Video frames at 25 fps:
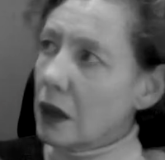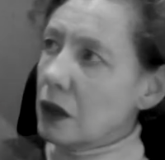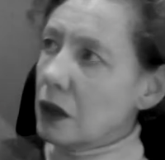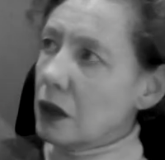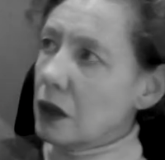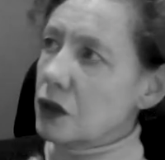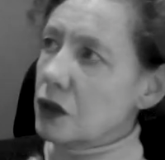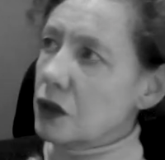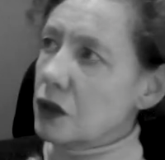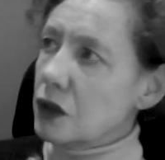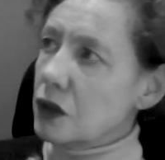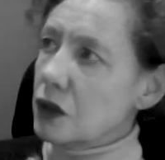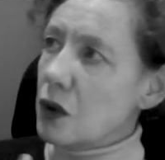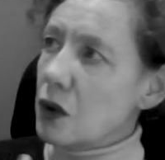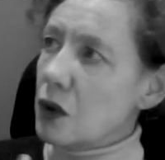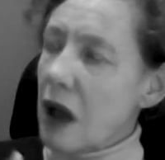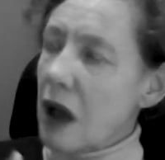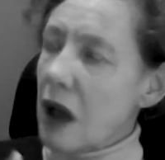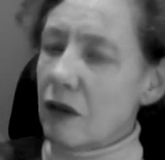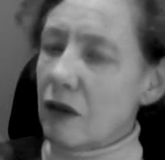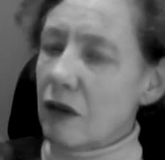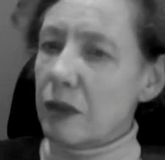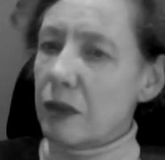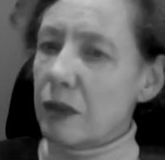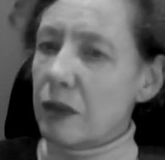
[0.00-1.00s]
So you
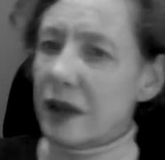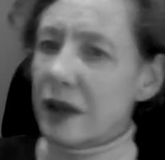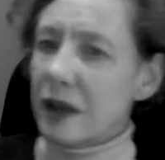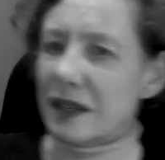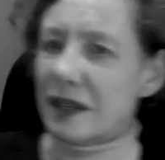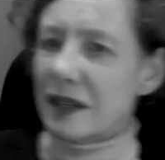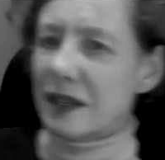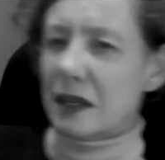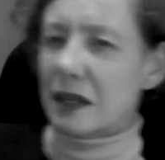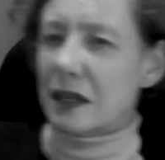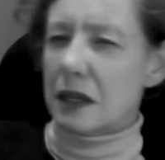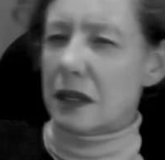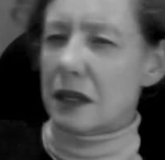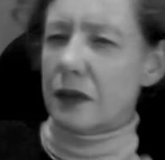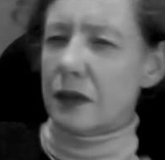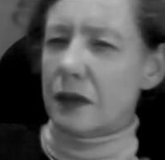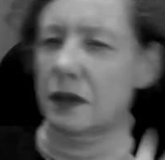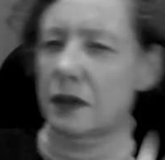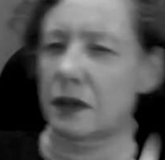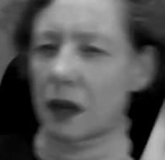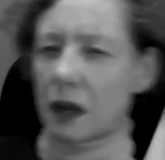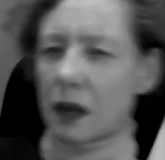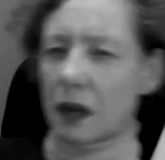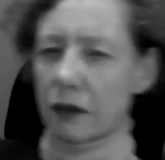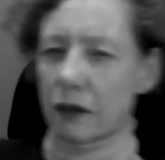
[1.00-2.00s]
have a place that's in
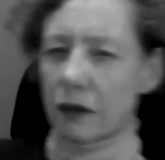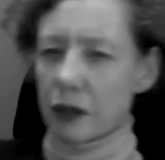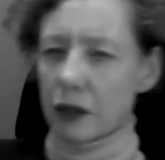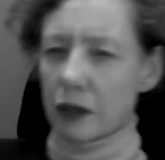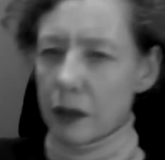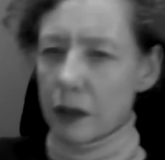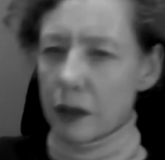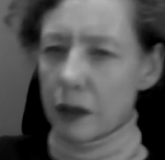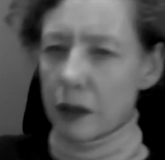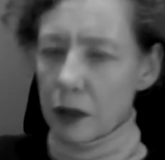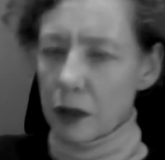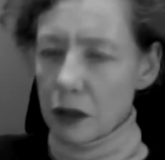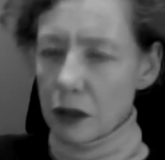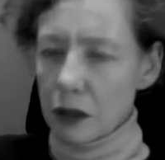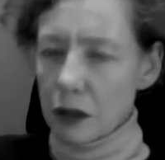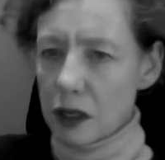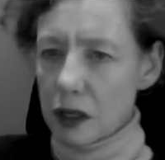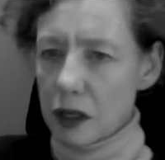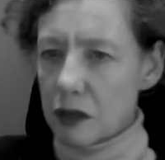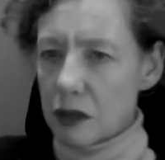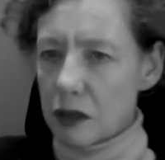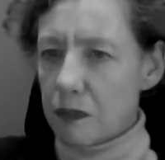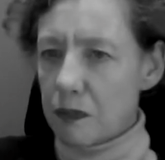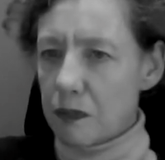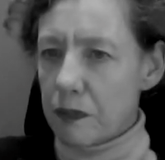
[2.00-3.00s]
this kind of liminal
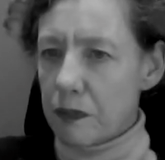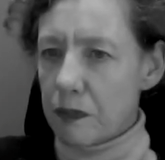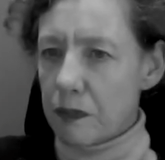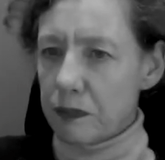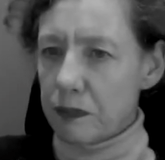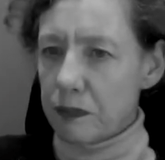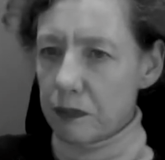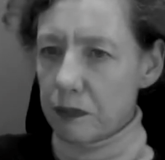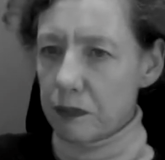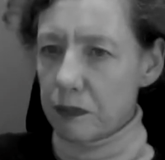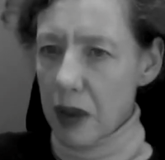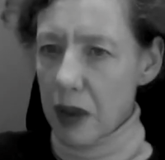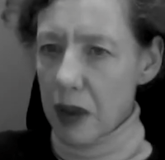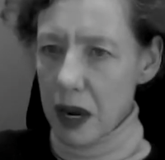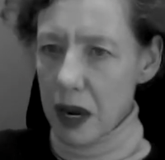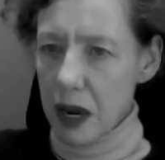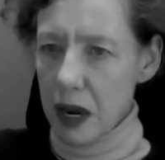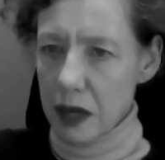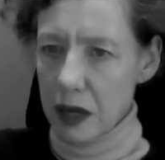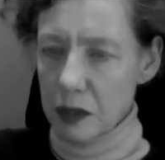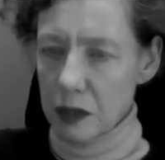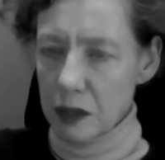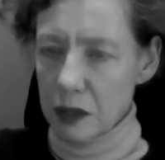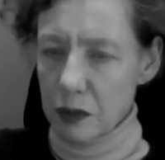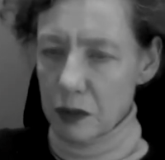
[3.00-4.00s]

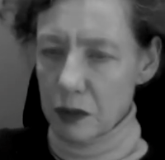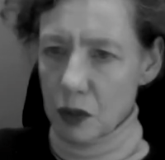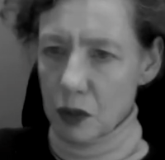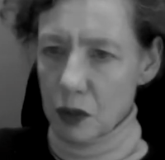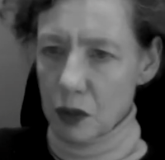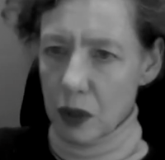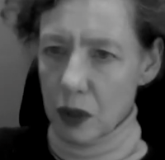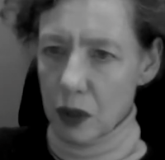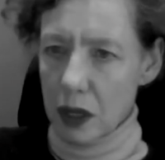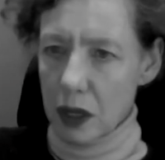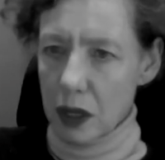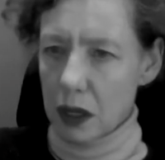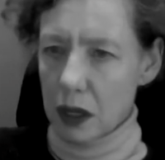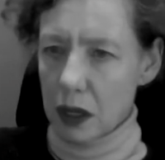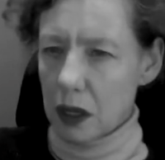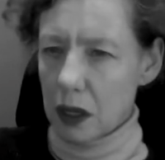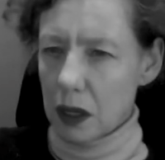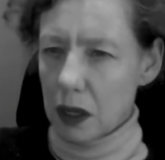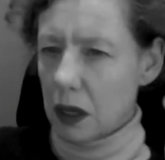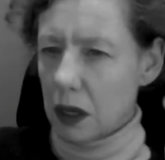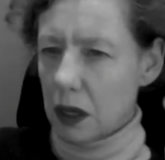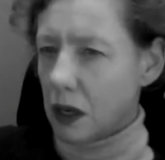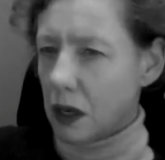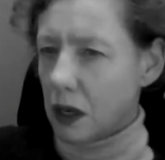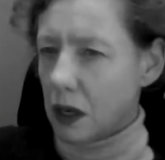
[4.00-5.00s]
space between,
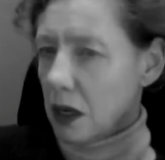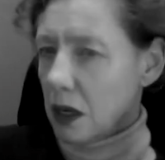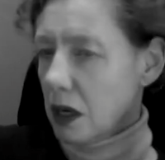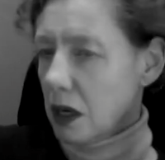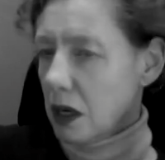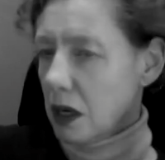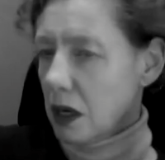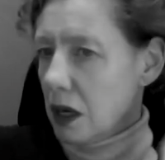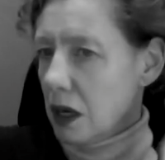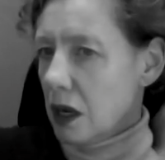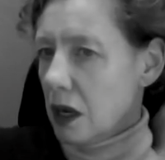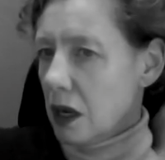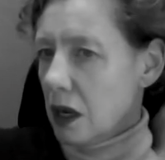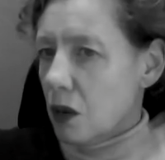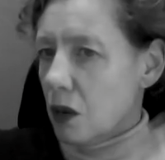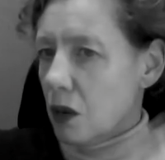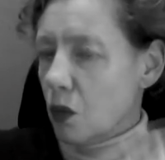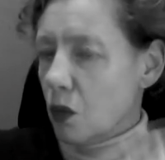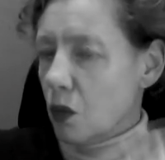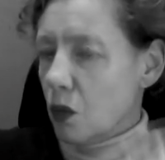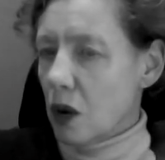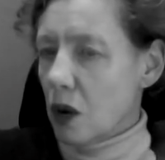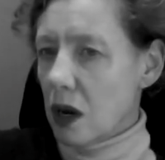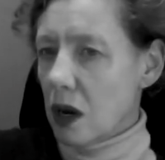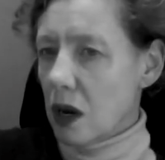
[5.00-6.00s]
it
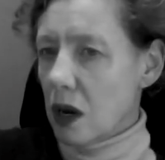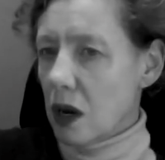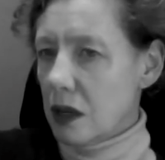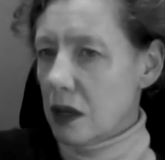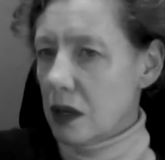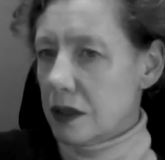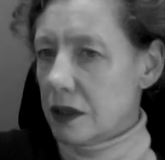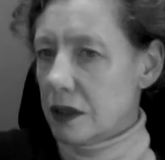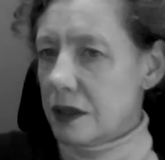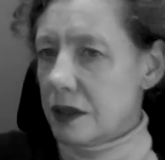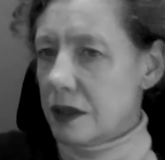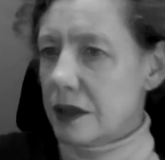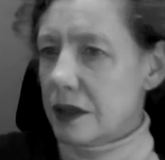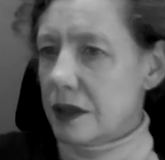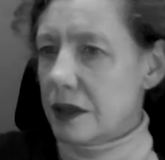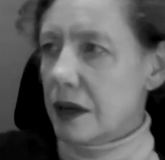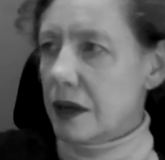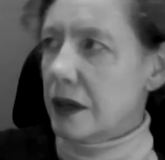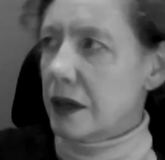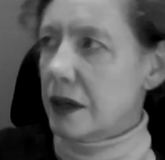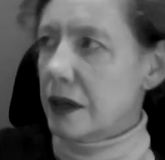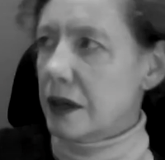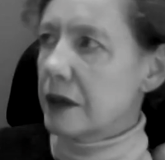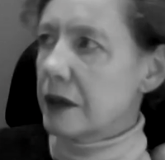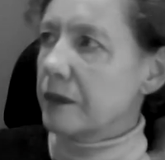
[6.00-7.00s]
was
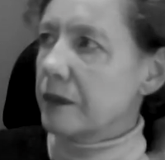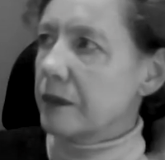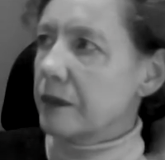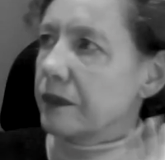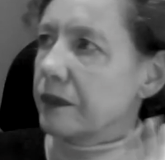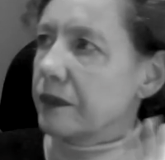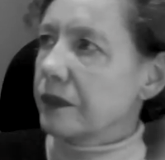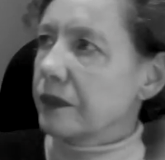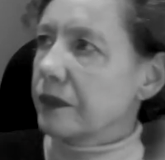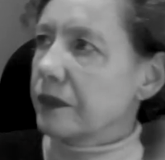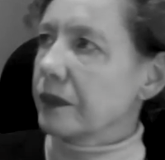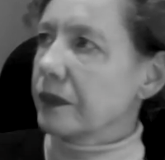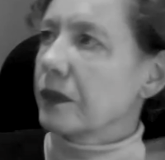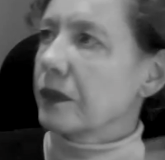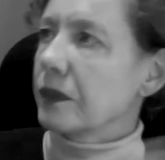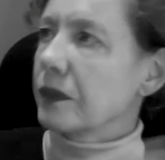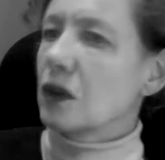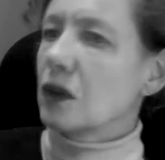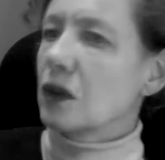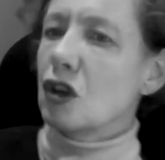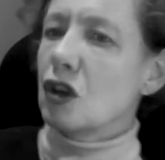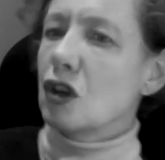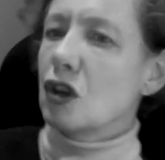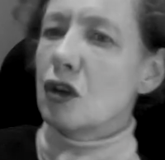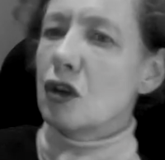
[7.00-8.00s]

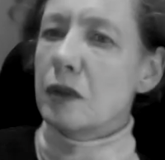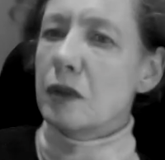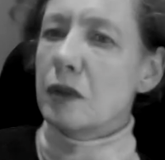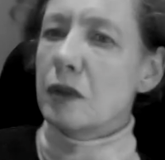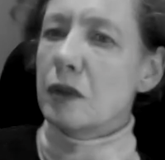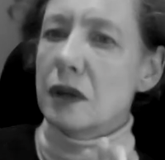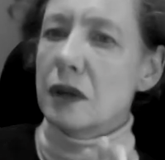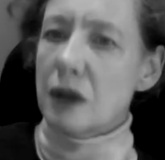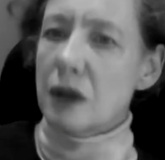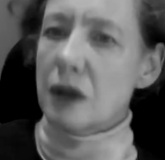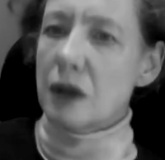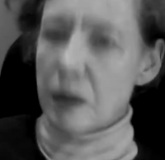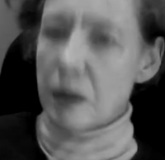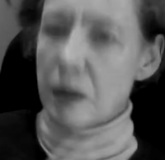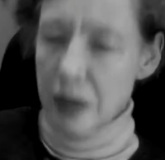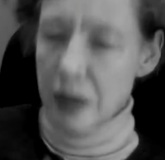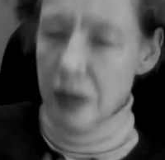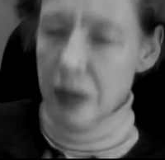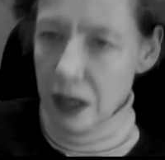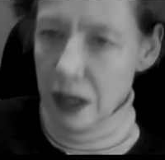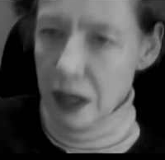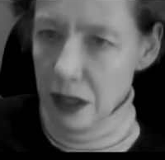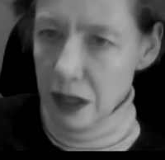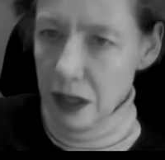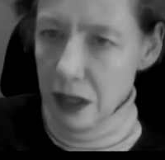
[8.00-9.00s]
human
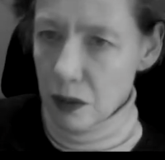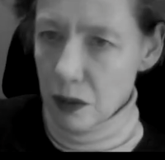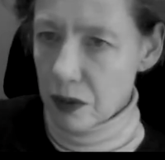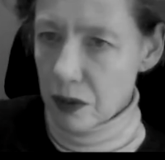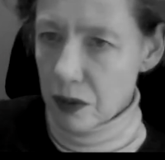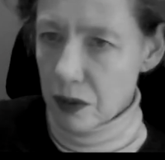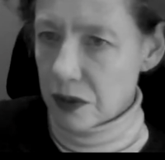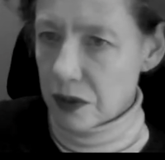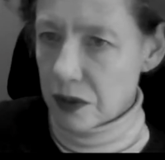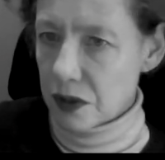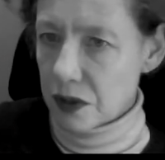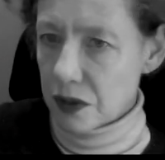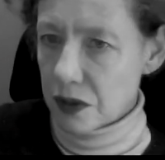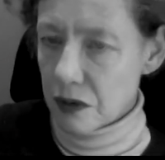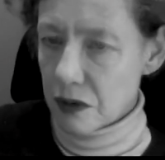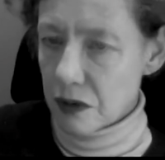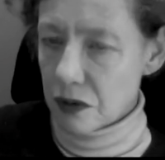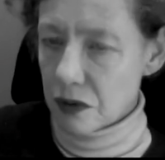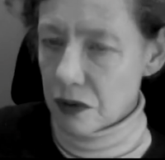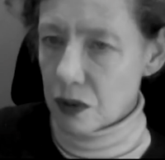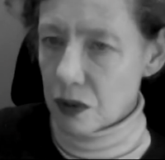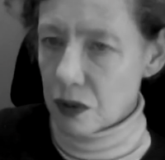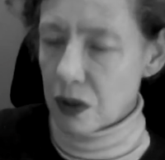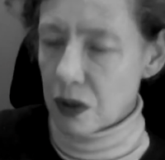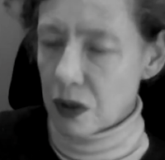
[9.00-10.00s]
dominated with a ski
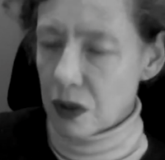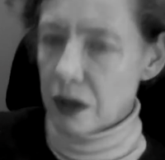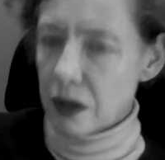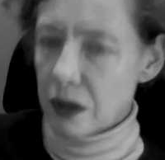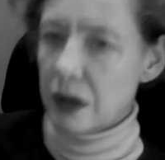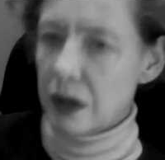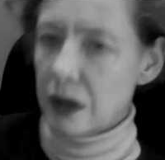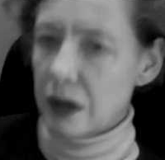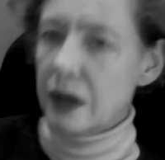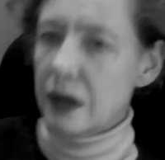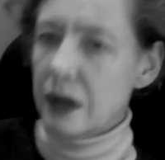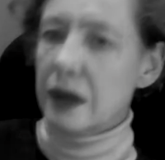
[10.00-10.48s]
resort.